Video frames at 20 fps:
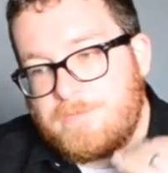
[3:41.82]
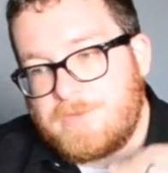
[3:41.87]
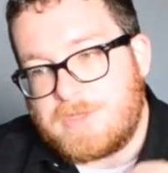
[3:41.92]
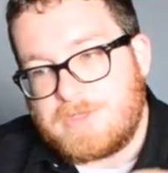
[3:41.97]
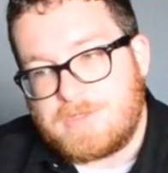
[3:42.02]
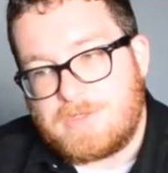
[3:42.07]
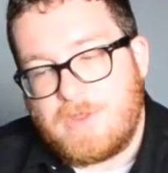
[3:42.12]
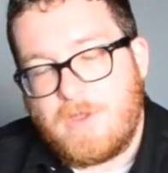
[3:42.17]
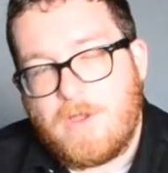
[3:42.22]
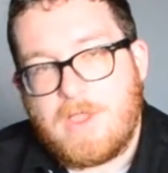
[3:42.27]
It's
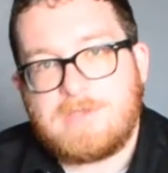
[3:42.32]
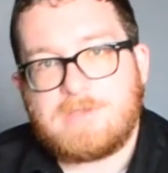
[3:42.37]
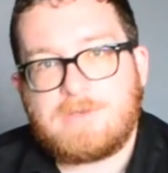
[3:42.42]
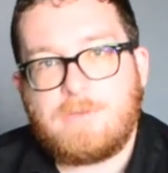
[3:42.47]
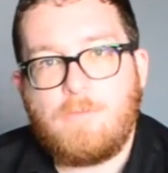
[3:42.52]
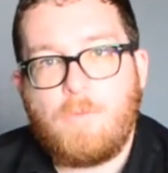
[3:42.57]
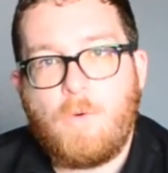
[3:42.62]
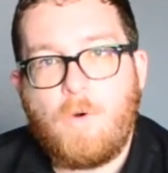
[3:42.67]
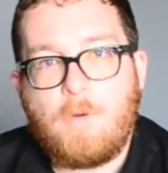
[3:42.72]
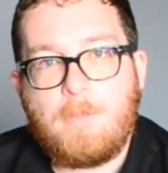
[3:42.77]
nice
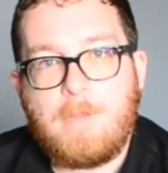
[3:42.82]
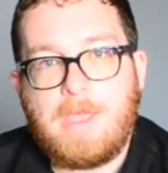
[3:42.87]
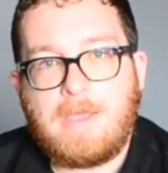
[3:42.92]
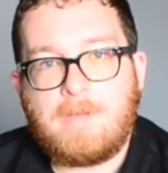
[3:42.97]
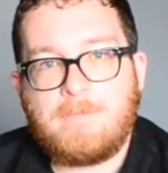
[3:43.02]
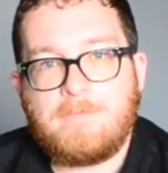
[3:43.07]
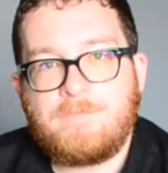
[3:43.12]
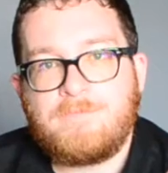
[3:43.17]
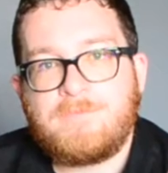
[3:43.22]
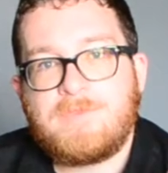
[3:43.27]
and
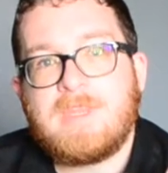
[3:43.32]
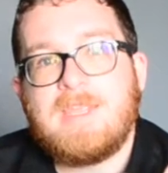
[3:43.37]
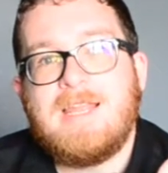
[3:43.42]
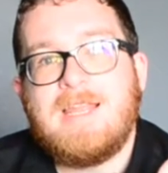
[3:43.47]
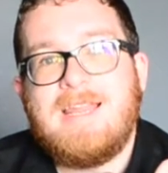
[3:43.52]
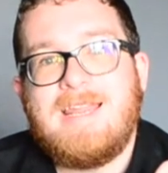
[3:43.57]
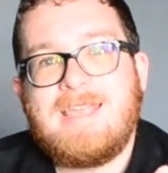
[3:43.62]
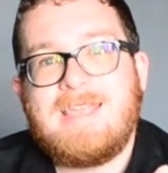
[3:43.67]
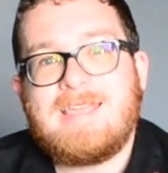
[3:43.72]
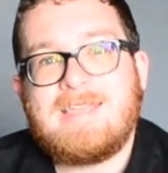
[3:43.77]
warming,
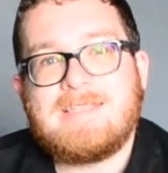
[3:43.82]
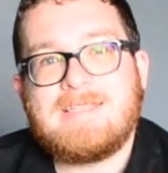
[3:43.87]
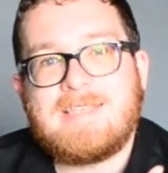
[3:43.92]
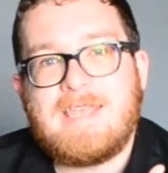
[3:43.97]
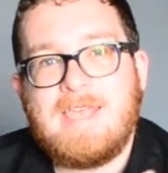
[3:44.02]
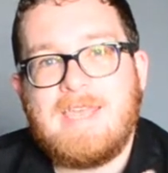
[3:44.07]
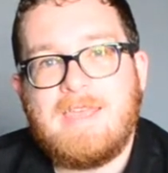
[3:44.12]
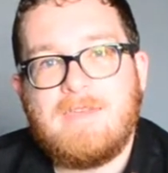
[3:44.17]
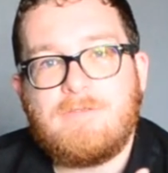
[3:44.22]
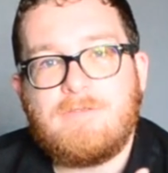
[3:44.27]
lingers
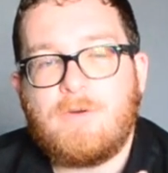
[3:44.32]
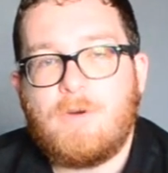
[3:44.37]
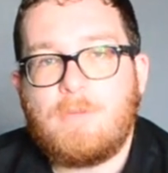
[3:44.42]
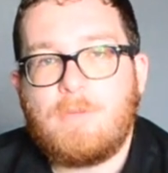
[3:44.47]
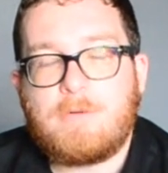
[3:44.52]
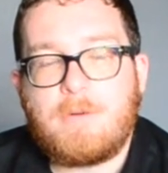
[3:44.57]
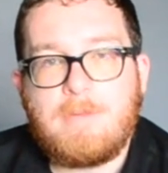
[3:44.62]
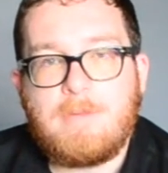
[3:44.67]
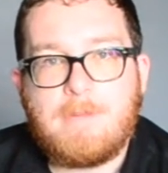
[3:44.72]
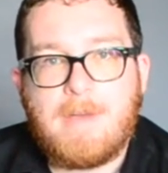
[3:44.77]
here for
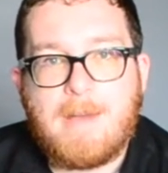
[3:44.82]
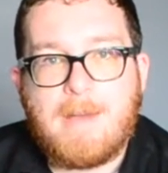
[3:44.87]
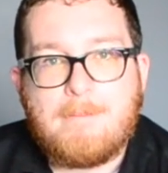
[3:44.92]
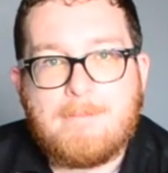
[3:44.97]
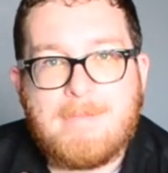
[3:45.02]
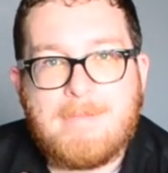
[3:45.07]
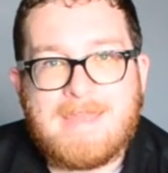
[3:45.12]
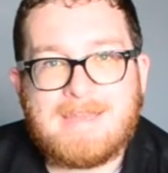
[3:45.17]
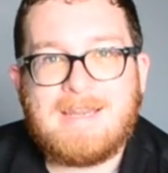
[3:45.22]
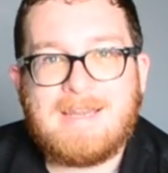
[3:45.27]
probably about a
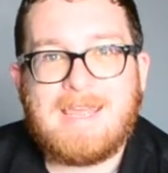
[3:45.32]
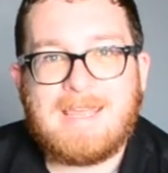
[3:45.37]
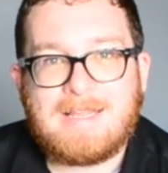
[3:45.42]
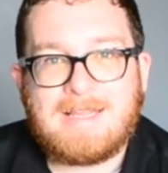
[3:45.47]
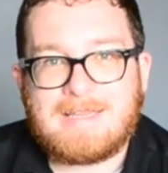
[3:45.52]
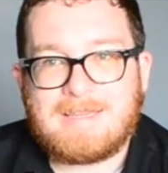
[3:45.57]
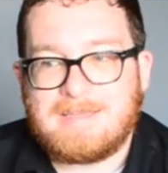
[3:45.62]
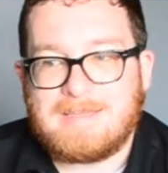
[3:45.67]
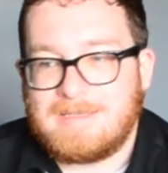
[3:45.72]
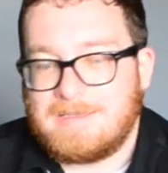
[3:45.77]
mid-length,